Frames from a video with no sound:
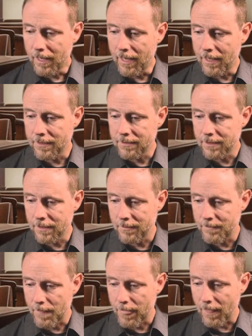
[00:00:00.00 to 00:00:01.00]
And
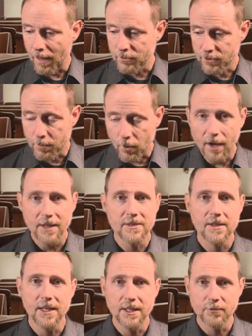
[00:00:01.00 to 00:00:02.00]
um, I was
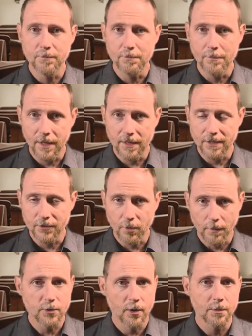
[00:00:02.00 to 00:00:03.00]
surprised that his his
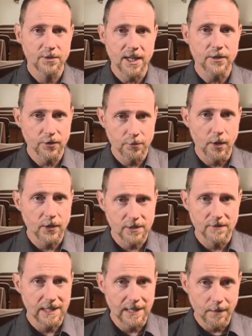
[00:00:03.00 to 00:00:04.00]
repertoire was actually
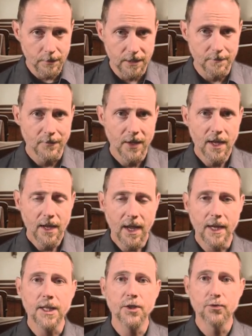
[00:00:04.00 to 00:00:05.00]
relatively limited,
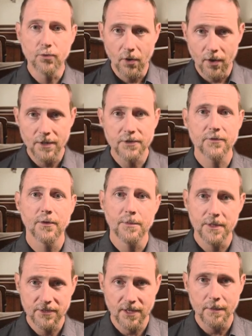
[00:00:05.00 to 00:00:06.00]
and he draws
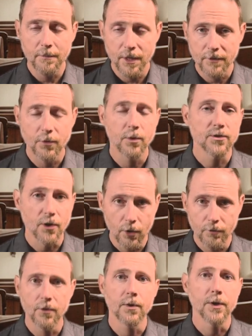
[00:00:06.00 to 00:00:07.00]
from the same metaphors
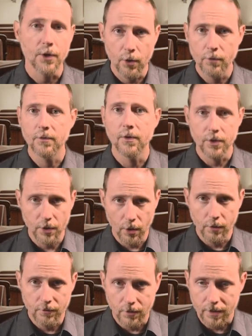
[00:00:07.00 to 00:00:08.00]
over and over and
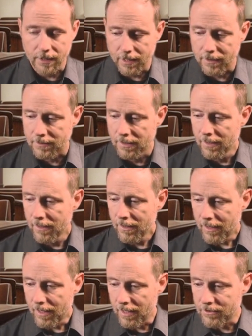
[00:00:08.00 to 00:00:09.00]
over again.
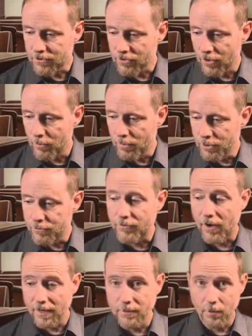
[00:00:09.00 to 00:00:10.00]
And so when you
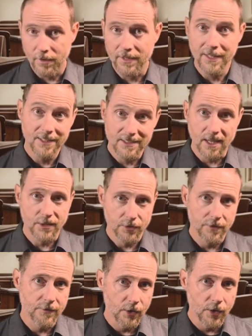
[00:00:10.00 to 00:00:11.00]
find one that is
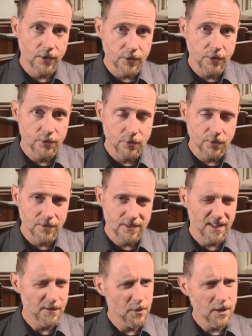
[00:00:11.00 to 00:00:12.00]
actually very unusual,
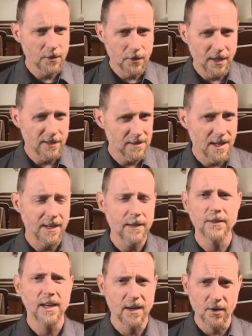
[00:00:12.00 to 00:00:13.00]
it's like, well, okay, is that
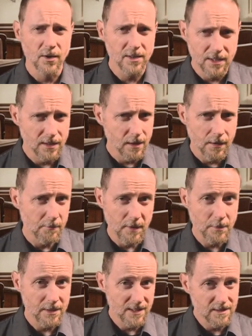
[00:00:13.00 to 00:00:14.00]
even Eckhartian? Like,
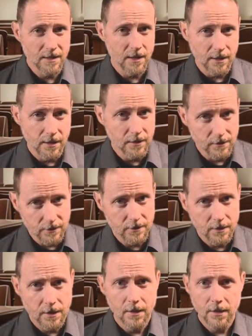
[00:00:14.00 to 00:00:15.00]
maybe that's not
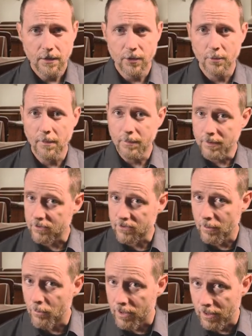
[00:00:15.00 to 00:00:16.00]
his. You know, maybe it's
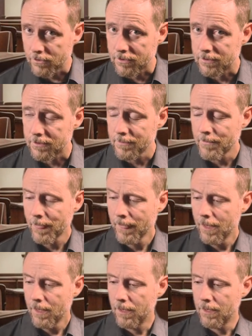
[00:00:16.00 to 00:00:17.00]
someone else's,
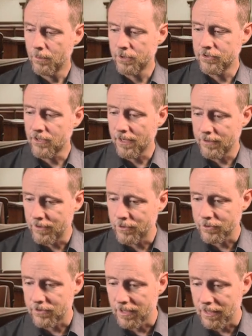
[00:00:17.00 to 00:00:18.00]
uh, which is kind of
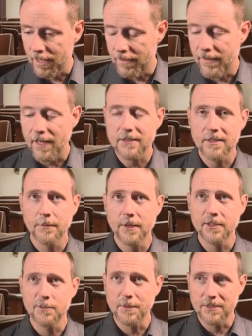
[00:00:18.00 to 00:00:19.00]
interesting. And that's
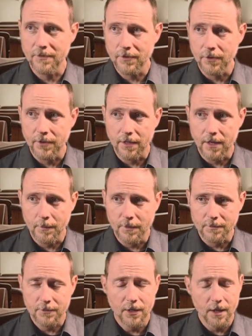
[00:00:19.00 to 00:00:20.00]
something specifically that come
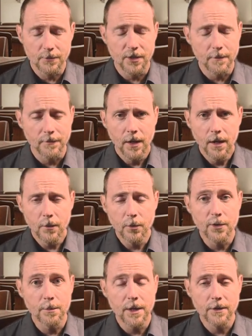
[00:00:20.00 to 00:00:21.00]
up, comes up
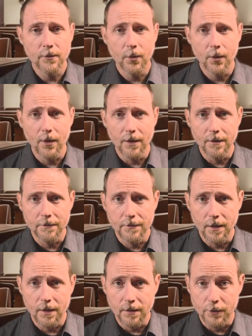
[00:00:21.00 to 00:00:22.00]
with the metaphor of
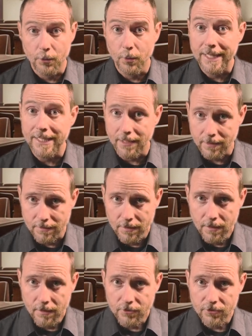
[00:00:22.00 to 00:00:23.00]
uh, greening.
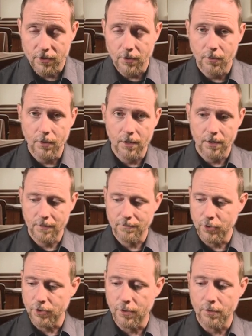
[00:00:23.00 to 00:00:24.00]
So, uh,
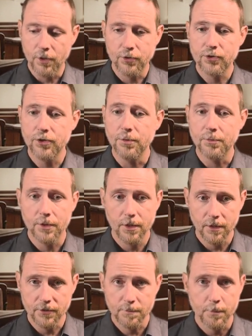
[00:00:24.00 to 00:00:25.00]
you know, a shoot,
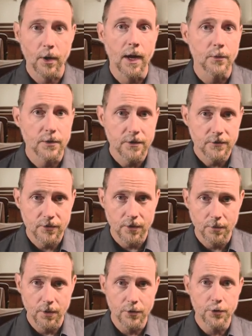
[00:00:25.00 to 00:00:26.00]
a sprout,
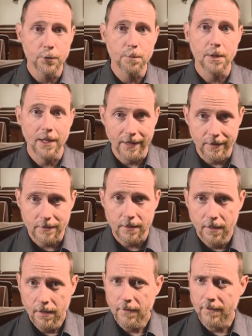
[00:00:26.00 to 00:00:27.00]
so a new plant.
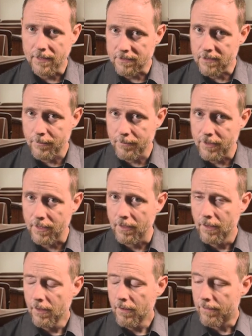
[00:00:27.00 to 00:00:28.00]
That's something
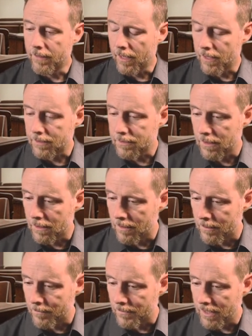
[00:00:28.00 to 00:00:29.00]
that
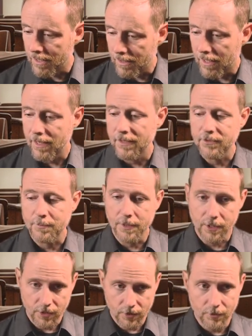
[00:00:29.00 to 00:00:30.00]
um, he has been
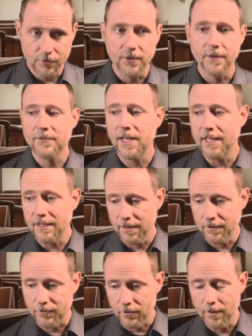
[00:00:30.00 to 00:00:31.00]
accused of
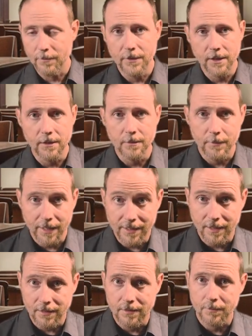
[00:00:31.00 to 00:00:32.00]
taking from the
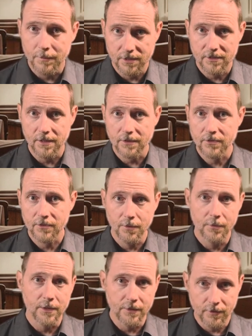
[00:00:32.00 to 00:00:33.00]
Beguine mystics,
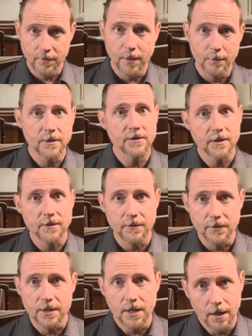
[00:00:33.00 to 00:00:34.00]
so the female mystics
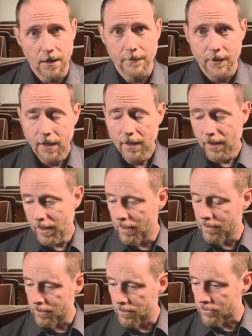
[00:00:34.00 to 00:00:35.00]
of the time.
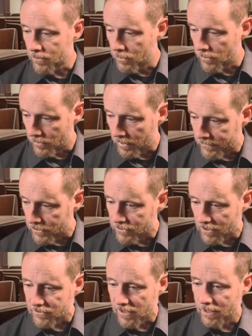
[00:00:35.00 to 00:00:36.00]
And uh, so we'll, we'll have to
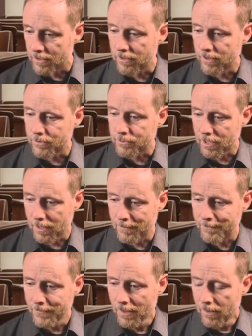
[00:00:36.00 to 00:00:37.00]
discuss that at another
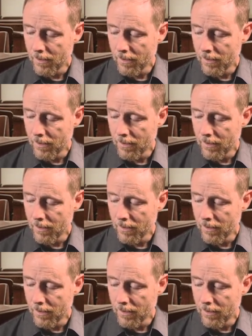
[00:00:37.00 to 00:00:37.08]
time.